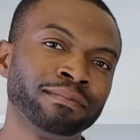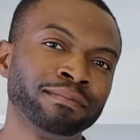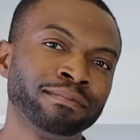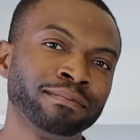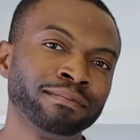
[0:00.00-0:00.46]

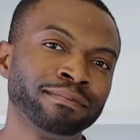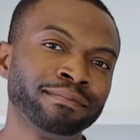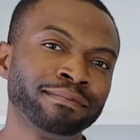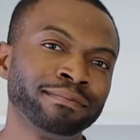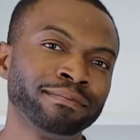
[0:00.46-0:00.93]

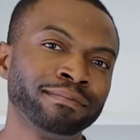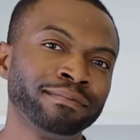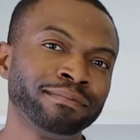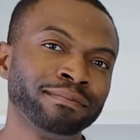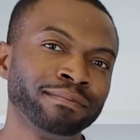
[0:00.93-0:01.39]

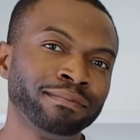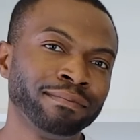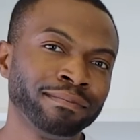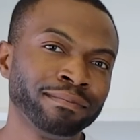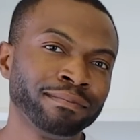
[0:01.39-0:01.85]

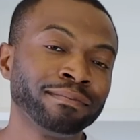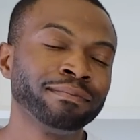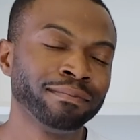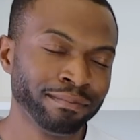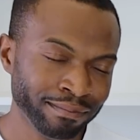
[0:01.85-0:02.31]

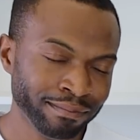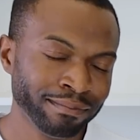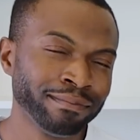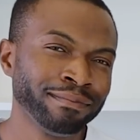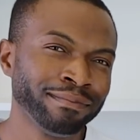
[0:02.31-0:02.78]

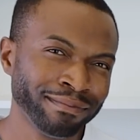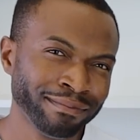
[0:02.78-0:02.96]
(not speaking)